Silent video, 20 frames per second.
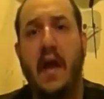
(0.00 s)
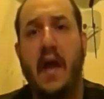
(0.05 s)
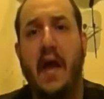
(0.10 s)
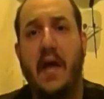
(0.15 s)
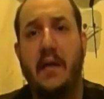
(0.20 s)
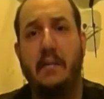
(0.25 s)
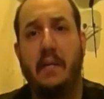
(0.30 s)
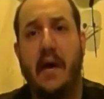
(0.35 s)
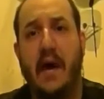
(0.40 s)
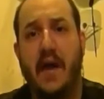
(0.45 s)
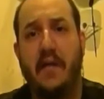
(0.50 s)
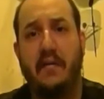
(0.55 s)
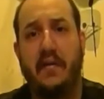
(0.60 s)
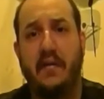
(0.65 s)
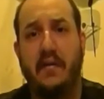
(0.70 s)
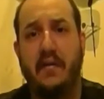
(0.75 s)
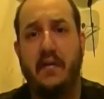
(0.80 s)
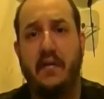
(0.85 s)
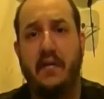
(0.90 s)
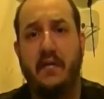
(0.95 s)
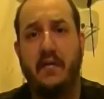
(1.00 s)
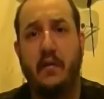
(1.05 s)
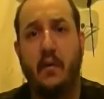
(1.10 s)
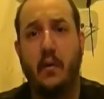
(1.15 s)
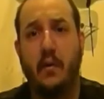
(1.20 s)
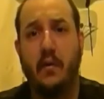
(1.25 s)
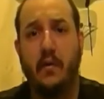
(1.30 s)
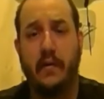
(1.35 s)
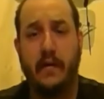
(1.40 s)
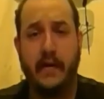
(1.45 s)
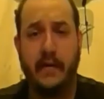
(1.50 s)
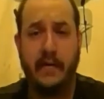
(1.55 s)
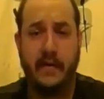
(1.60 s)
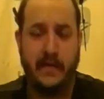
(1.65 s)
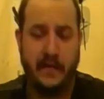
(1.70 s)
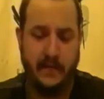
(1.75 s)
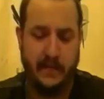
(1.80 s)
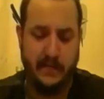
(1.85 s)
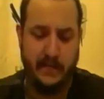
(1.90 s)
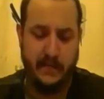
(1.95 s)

And by having this locally,